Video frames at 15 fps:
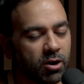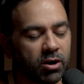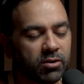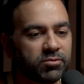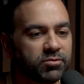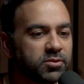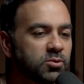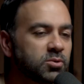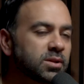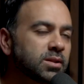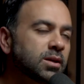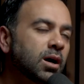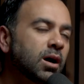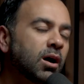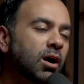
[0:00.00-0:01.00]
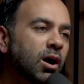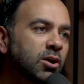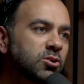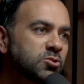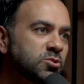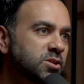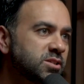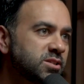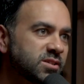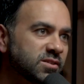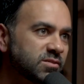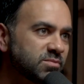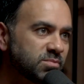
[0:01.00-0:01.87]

are viewed in the hundreds of